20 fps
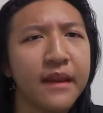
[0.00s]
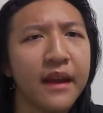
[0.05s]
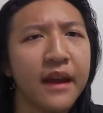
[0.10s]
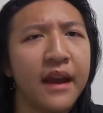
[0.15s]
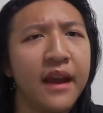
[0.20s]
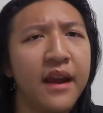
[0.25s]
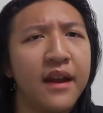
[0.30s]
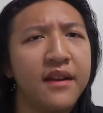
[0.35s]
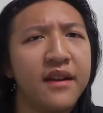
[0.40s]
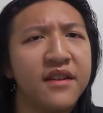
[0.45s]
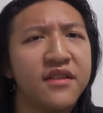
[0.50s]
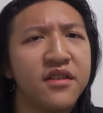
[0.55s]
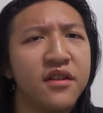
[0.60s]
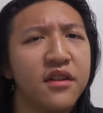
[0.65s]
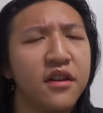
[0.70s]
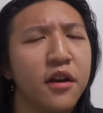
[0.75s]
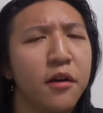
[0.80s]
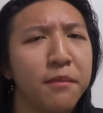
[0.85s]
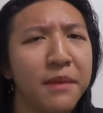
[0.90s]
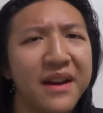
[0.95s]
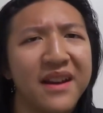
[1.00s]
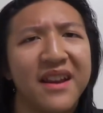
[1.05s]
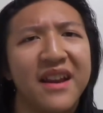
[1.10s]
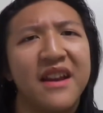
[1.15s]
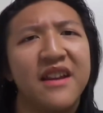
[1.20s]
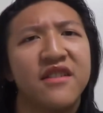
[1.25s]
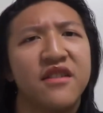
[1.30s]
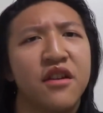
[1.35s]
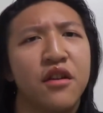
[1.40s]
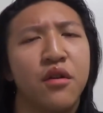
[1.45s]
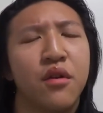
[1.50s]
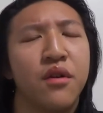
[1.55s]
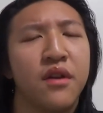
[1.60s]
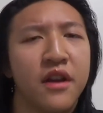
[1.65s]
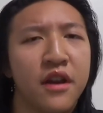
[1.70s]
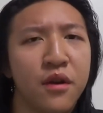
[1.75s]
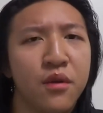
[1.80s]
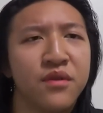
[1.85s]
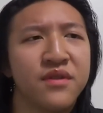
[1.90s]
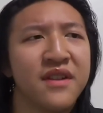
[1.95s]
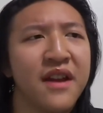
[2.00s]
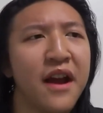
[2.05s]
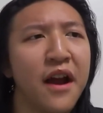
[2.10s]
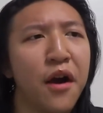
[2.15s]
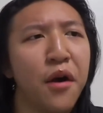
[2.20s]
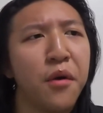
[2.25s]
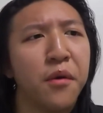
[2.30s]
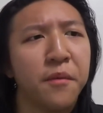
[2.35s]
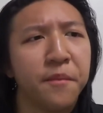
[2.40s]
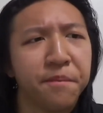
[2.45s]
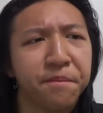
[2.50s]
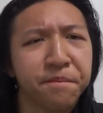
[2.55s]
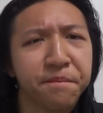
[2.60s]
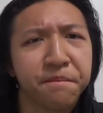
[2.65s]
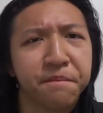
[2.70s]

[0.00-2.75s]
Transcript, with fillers: and it's a little bit easier to use now.